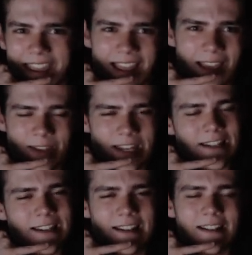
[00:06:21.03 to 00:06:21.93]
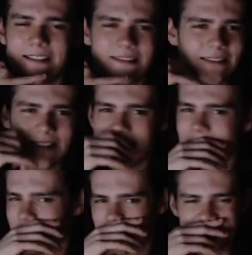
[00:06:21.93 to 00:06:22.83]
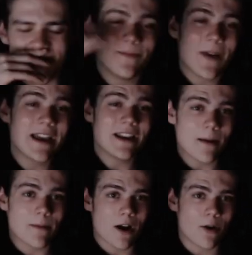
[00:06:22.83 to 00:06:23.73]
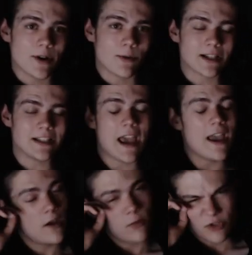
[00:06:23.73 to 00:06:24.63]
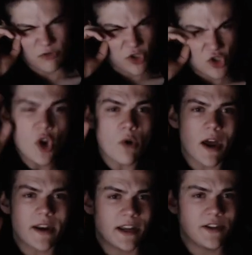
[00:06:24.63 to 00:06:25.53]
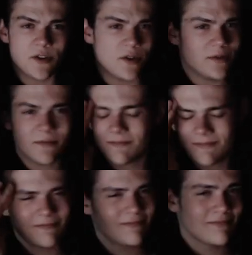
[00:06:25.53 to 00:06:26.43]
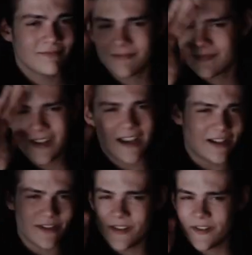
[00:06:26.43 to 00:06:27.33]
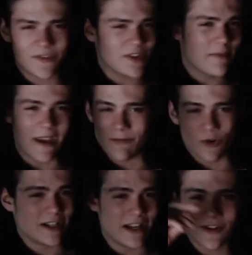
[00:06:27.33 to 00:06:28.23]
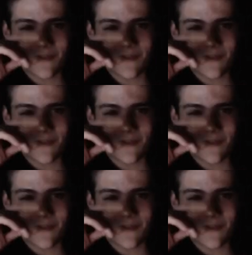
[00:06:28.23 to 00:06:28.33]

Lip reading: I mean, yeah. So I ended up not going to work today, which was so not intentional. I should have just paid more attention.